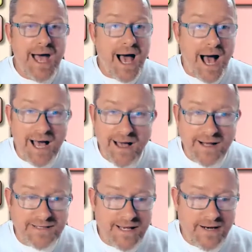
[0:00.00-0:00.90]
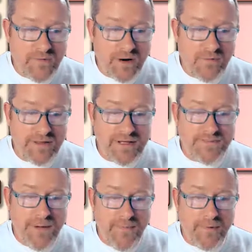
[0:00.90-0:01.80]
I got excited when I read this
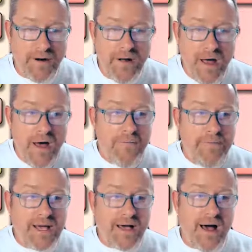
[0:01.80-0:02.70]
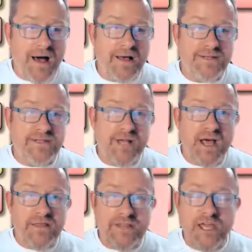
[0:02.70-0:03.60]
paper because
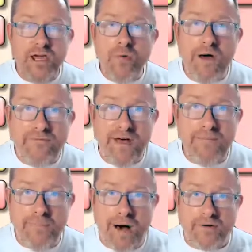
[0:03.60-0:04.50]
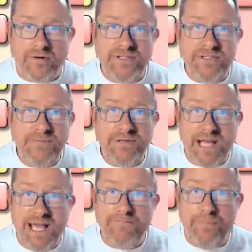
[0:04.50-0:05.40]
the UFM model seemed to
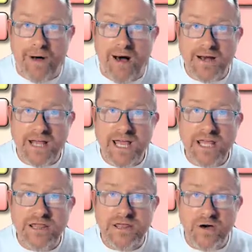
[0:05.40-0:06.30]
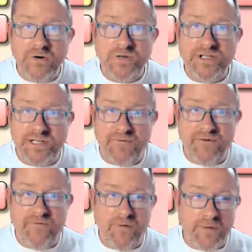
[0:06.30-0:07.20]
embody those
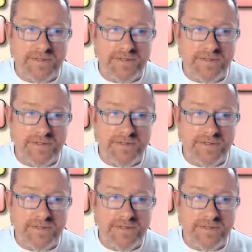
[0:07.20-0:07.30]
different forms